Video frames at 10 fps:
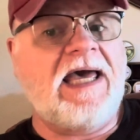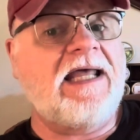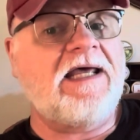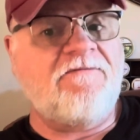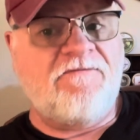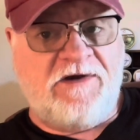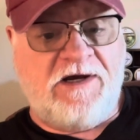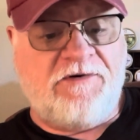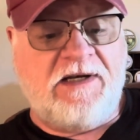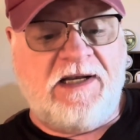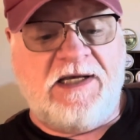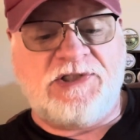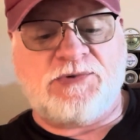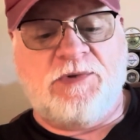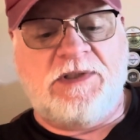and a very
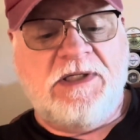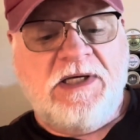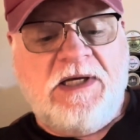nice one.